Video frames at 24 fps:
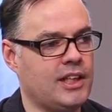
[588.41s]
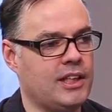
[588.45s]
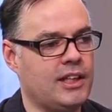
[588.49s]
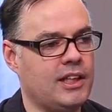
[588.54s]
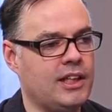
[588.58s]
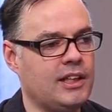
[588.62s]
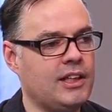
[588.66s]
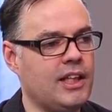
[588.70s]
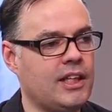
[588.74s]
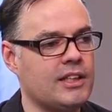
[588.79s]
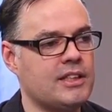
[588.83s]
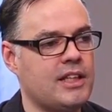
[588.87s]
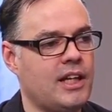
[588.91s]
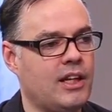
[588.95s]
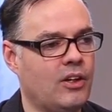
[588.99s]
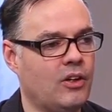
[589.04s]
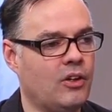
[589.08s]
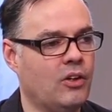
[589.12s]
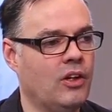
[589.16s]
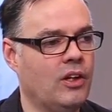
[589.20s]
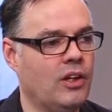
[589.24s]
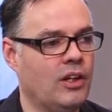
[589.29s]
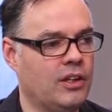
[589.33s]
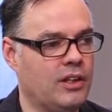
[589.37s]
I think that's
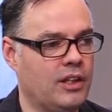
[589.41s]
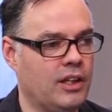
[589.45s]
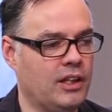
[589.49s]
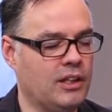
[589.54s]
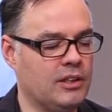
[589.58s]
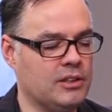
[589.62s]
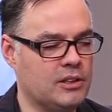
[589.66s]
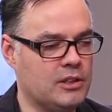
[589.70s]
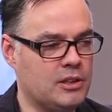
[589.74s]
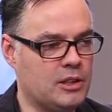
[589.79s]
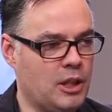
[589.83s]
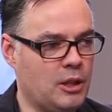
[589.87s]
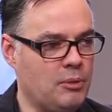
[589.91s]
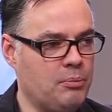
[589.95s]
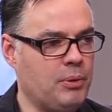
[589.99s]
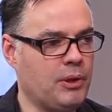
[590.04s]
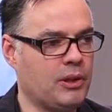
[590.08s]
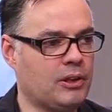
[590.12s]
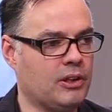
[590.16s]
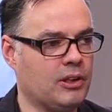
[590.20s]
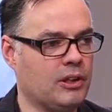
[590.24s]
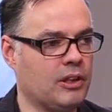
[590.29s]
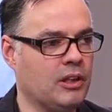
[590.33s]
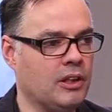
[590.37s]
how they
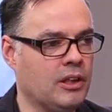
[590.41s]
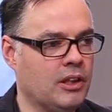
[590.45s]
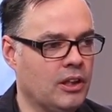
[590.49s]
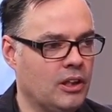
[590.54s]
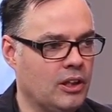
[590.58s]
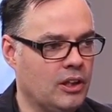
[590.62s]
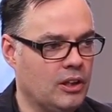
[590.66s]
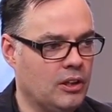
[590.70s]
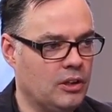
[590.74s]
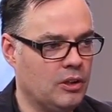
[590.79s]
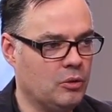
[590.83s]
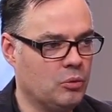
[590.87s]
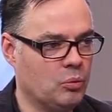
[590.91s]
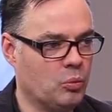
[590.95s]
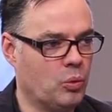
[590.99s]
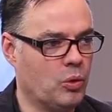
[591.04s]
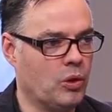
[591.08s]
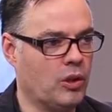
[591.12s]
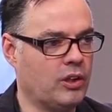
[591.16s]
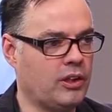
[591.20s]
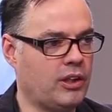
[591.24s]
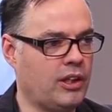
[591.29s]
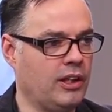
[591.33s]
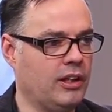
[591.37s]
typically
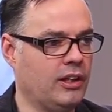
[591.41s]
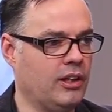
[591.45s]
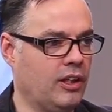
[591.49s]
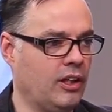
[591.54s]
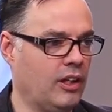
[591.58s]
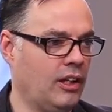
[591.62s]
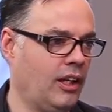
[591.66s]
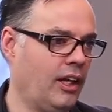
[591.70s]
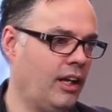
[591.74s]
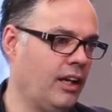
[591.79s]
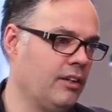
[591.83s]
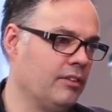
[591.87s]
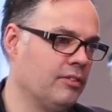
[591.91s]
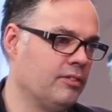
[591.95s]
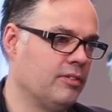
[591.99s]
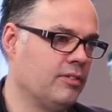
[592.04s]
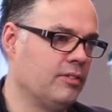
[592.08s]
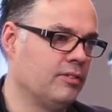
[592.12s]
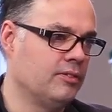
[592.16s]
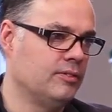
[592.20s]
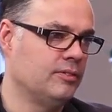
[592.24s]
work in our life.